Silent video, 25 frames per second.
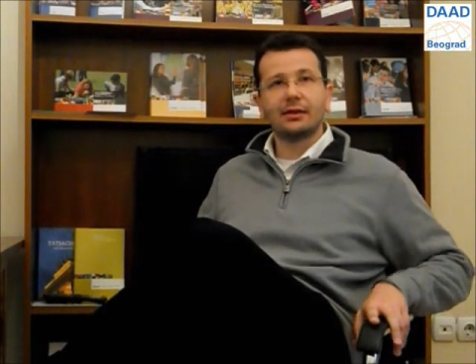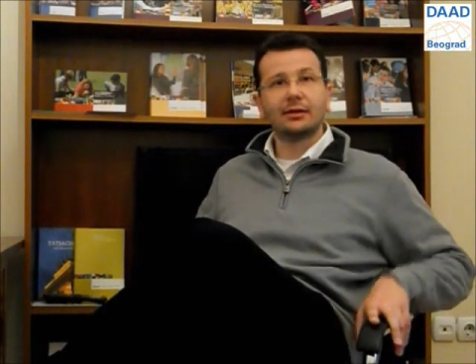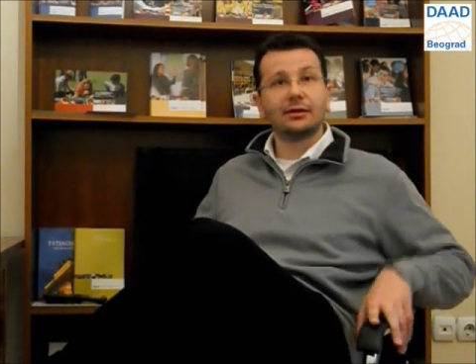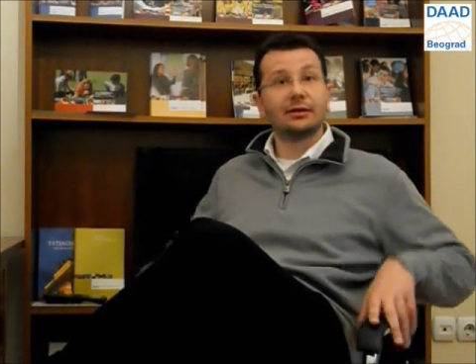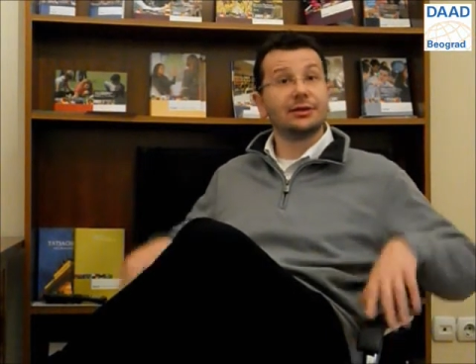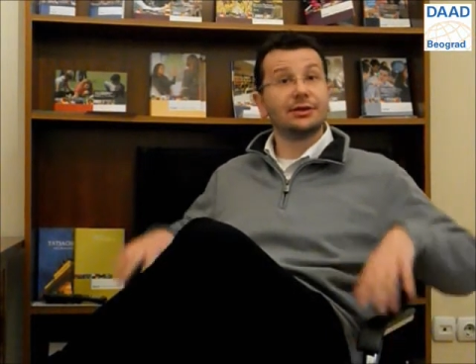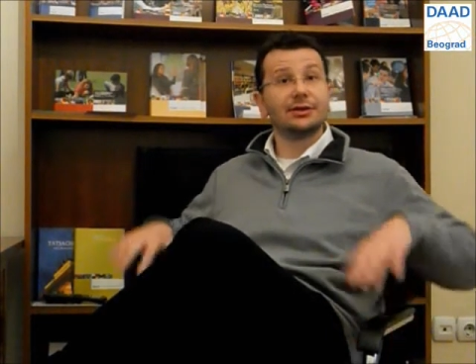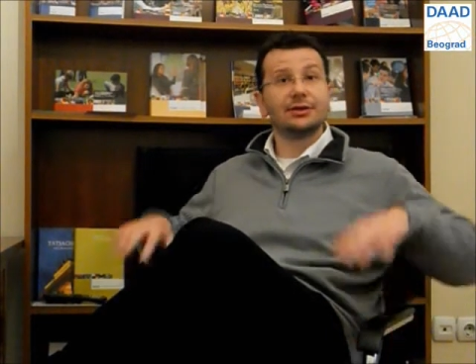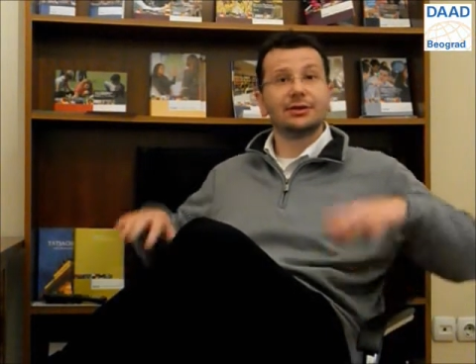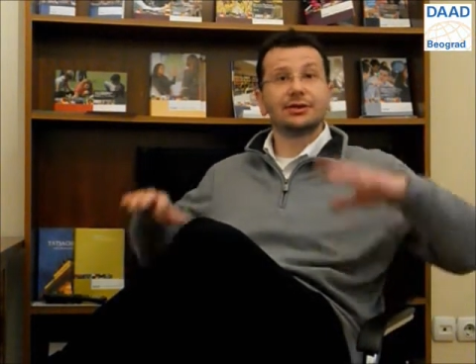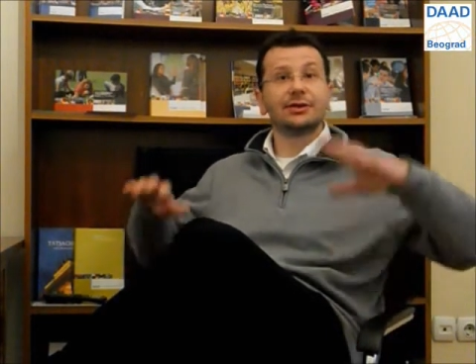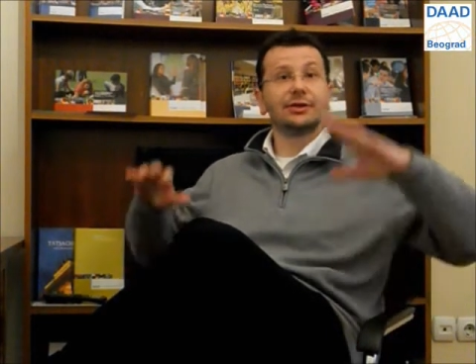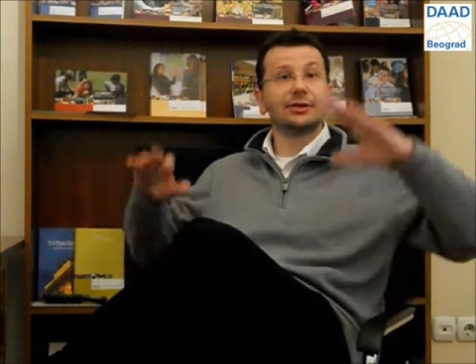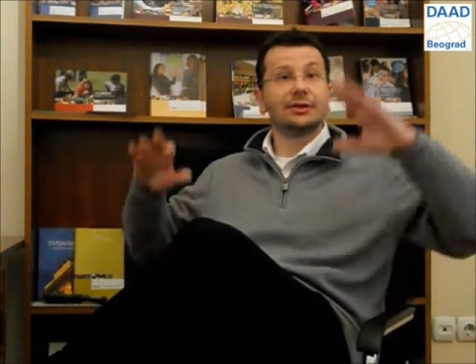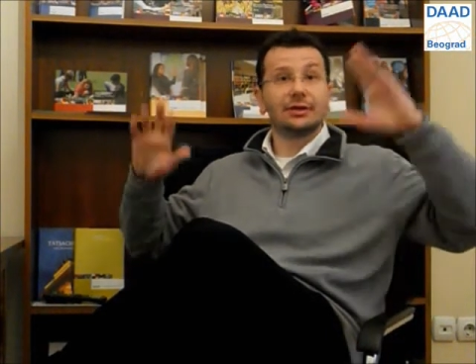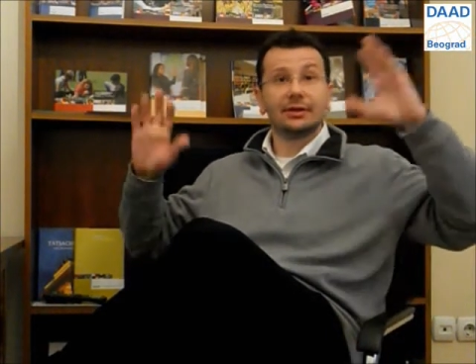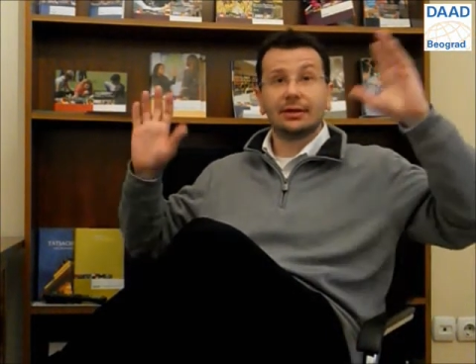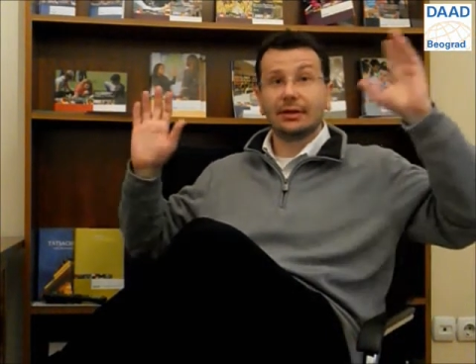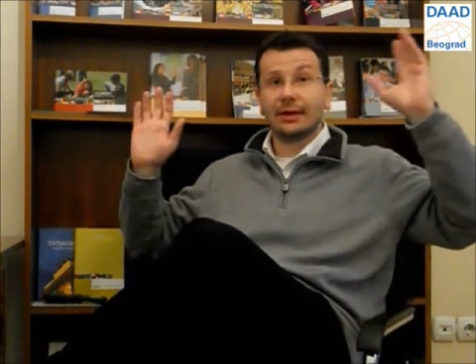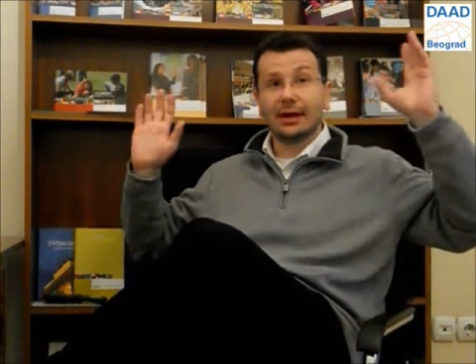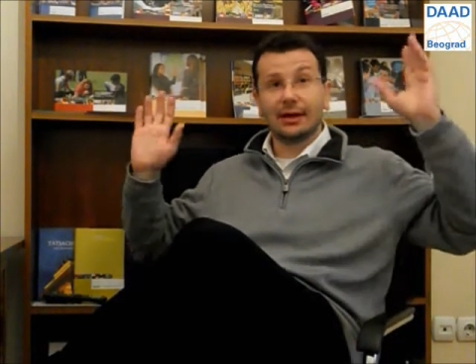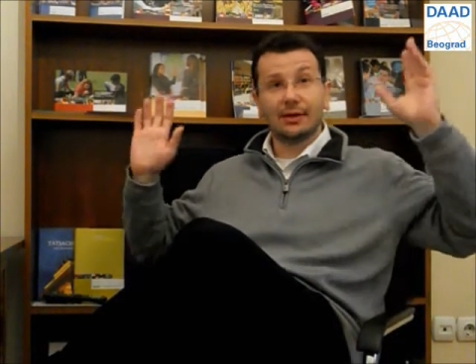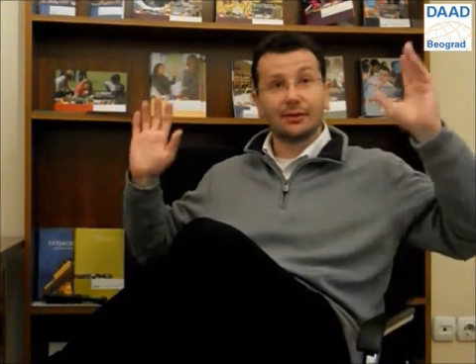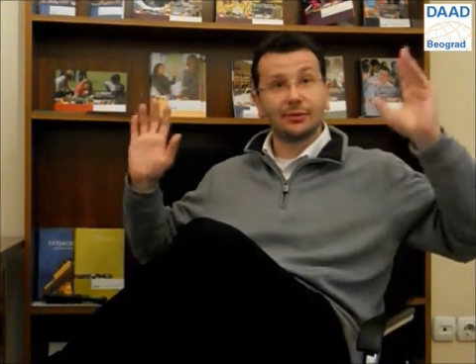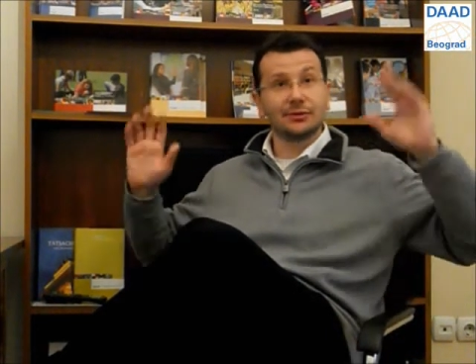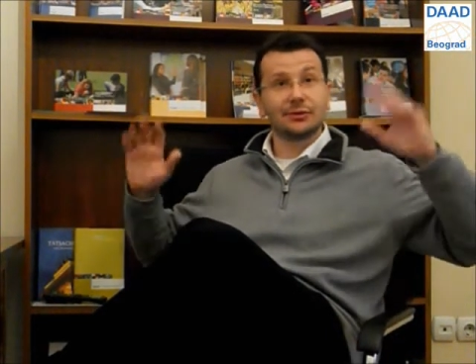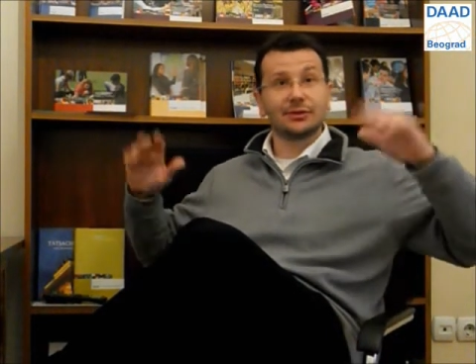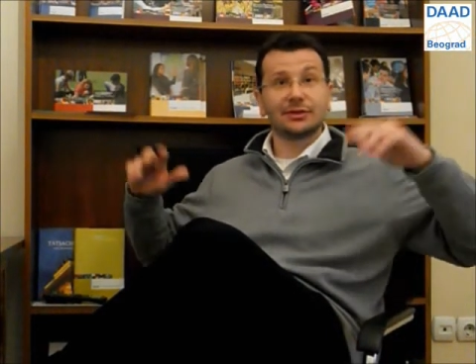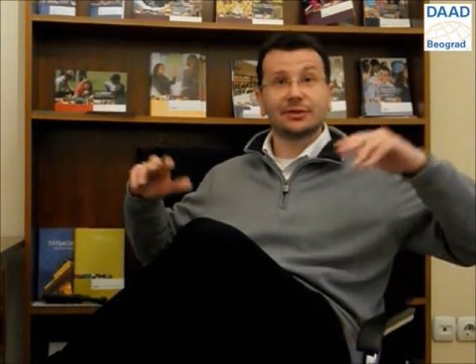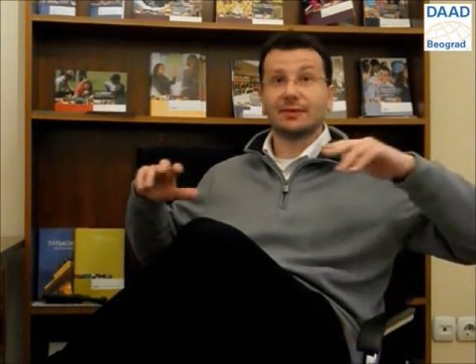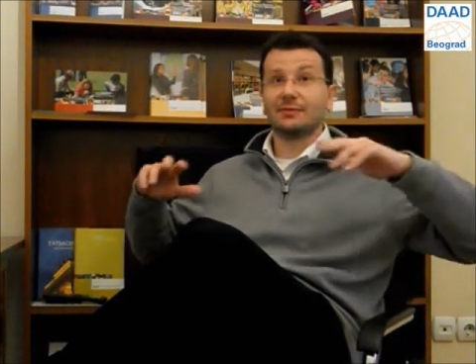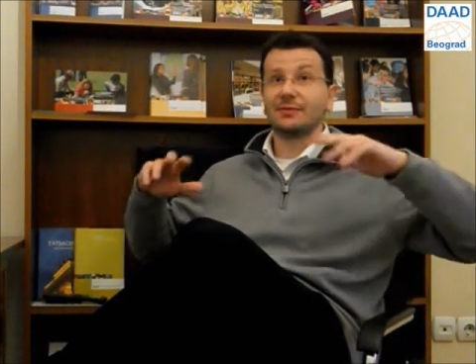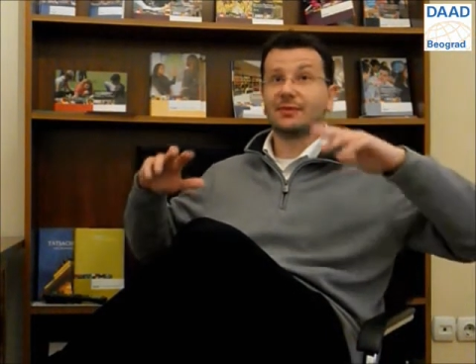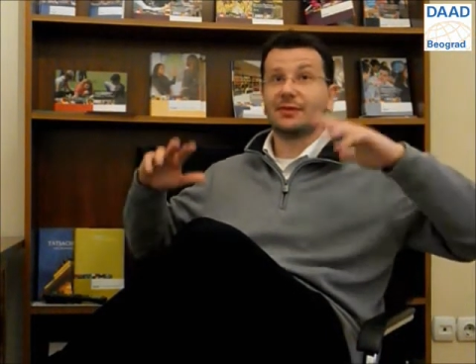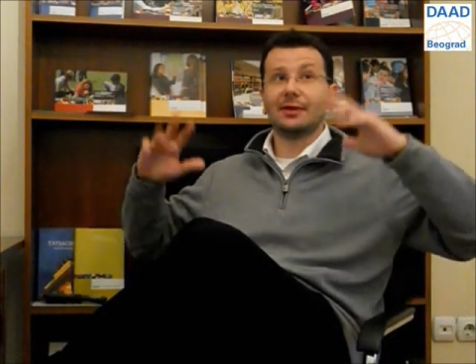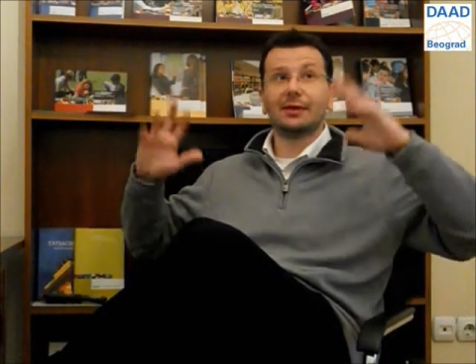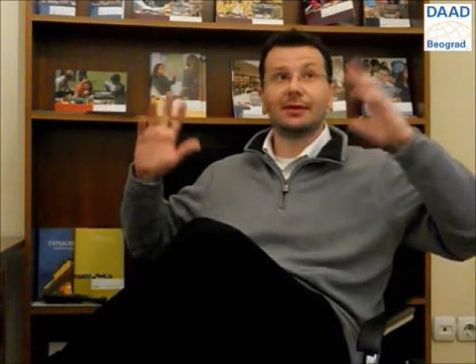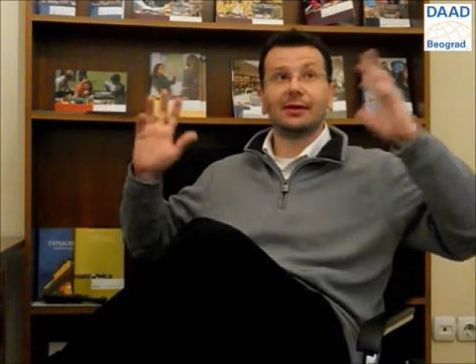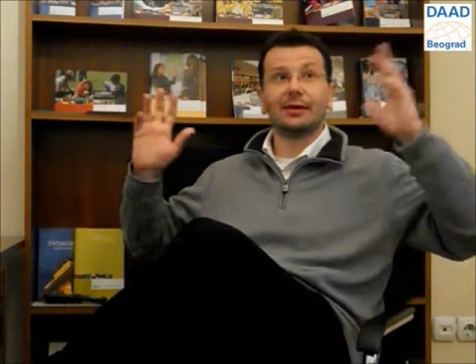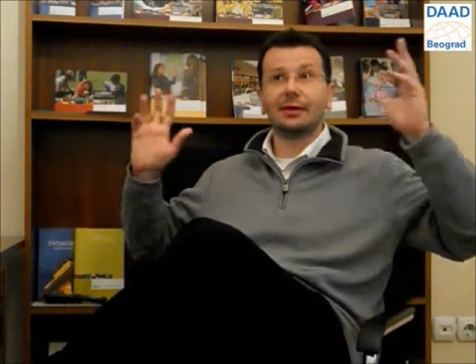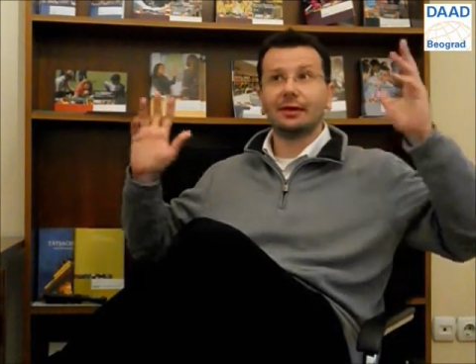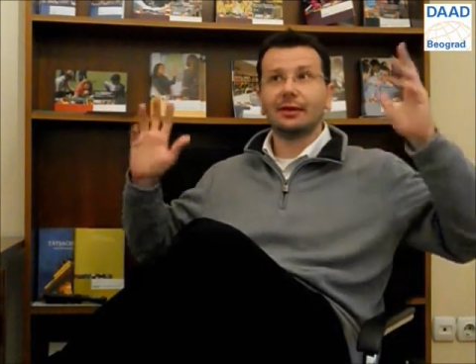learned to know something,